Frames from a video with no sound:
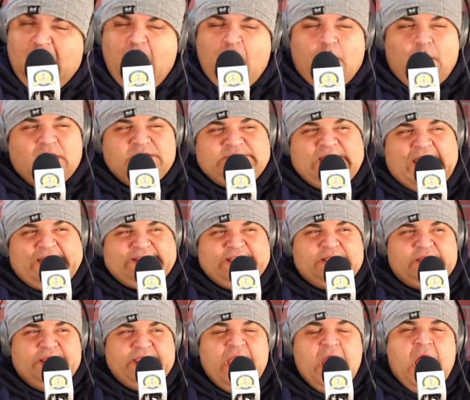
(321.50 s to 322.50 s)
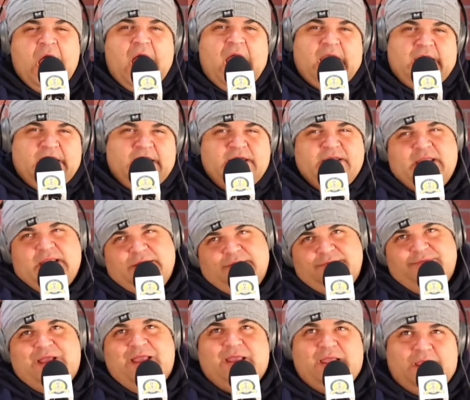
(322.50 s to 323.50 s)
Well, technically,
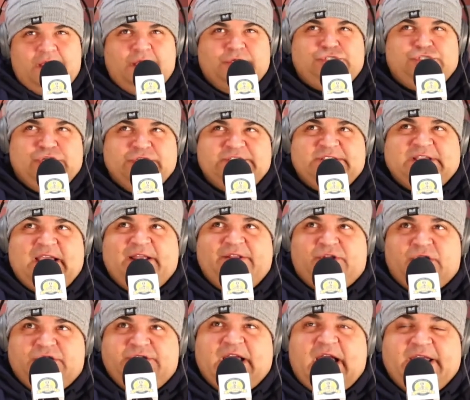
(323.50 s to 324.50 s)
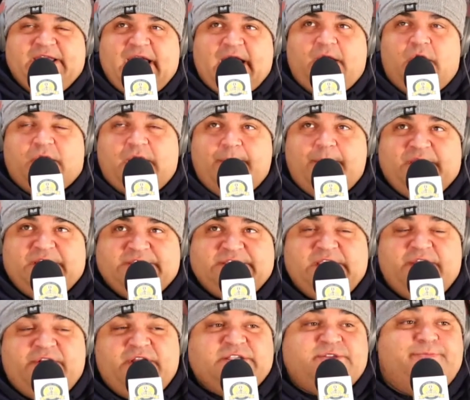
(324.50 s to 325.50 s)
I shouldn't say that they're dead yet, okay? Because
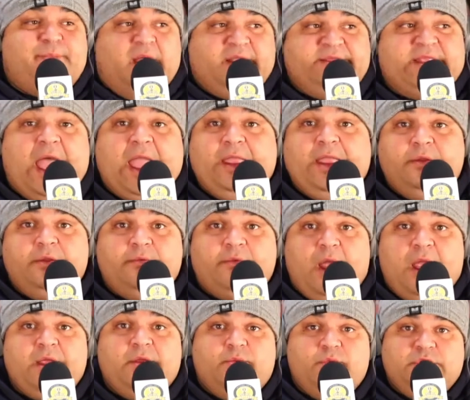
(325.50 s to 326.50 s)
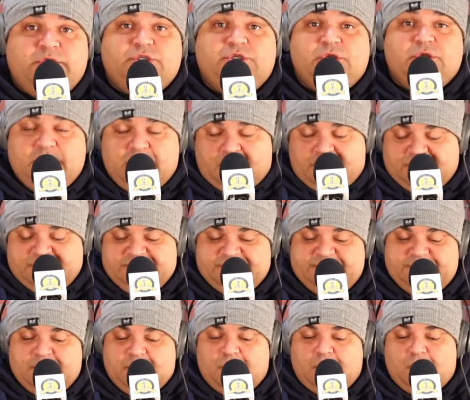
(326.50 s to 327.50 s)
here it is Monday, right? This
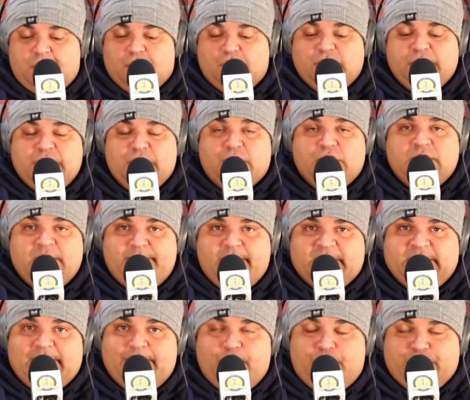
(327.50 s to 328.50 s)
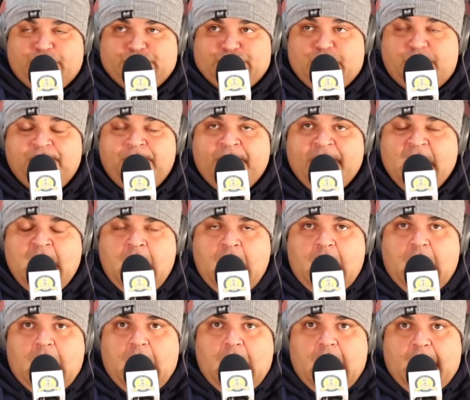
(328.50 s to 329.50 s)
is early Monday morning. So,
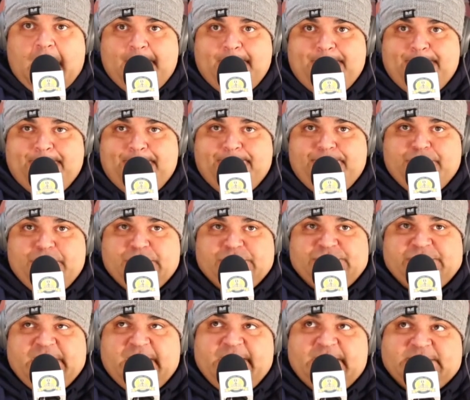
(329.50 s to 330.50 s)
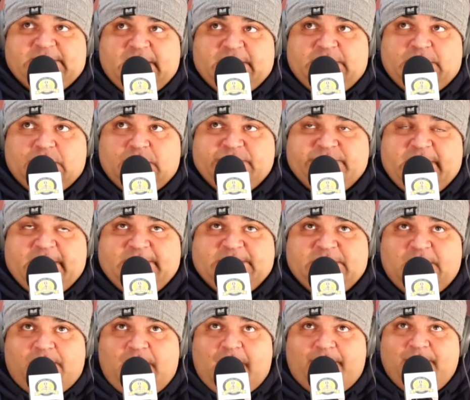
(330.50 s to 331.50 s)
you're seeing this on Thursday.
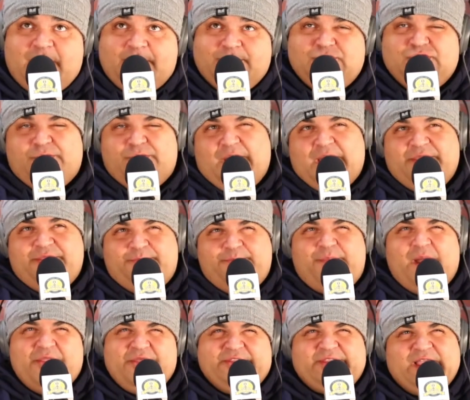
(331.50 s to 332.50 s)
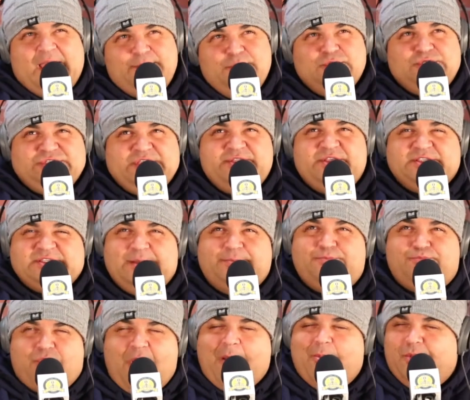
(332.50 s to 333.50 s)
So I'm sure by the time you see this,
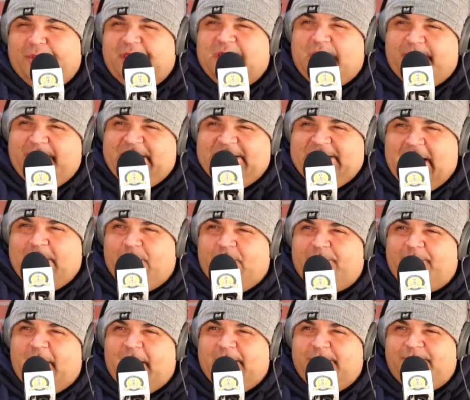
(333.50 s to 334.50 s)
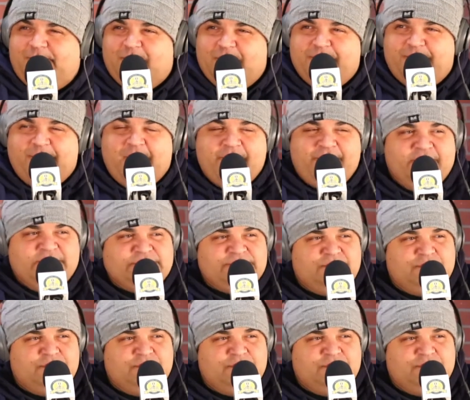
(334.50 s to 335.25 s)
I'm probably going to be dead with my resolution.